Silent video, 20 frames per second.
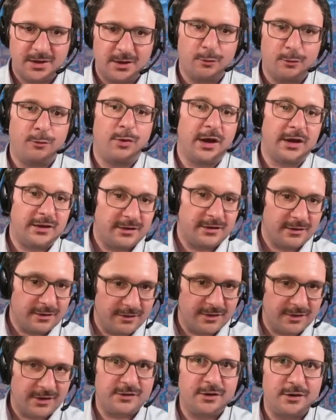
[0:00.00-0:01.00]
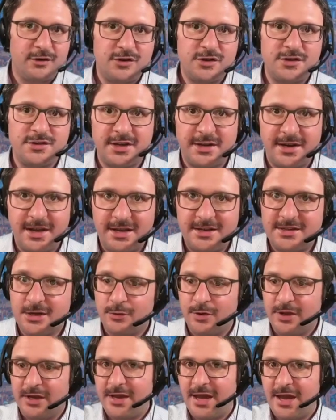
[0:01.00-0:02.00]
But the solution set S that
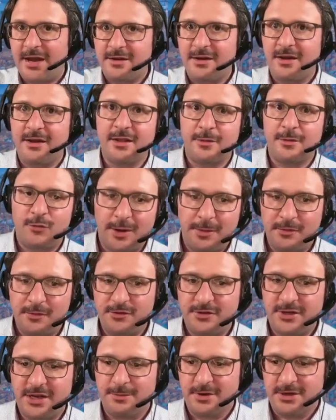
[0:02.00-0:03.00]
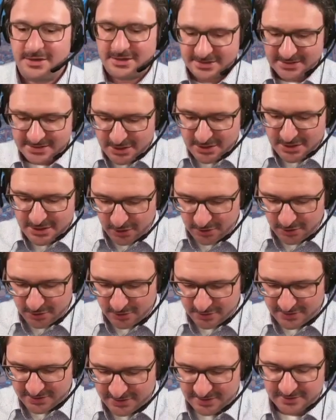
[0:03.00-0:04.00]
we get in the problem statement does not
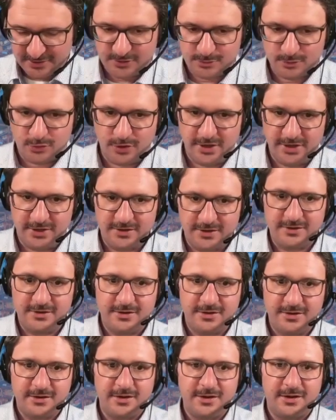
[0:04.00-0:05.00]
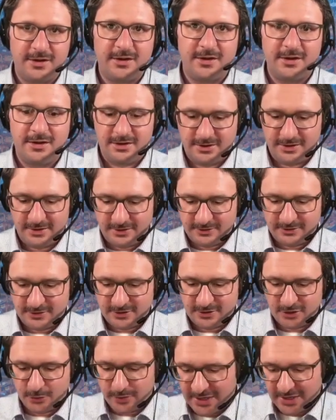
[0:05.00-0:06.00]
contain this point.
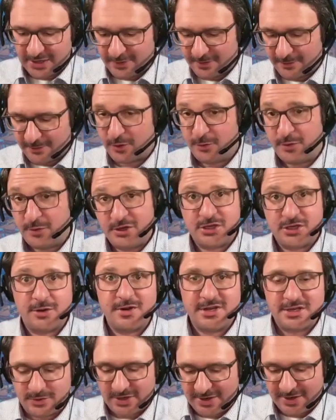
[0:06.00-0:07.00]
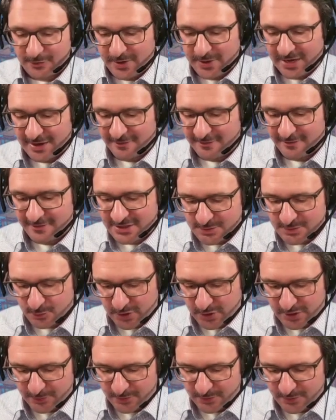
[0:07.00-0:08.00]
So what we show is whenever we have this
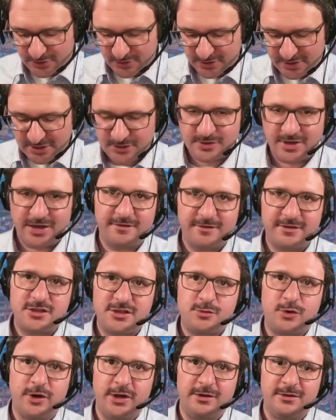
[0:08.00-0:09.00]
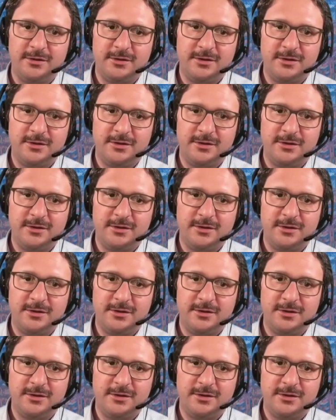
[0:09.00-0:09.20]
point, we also need to have this point.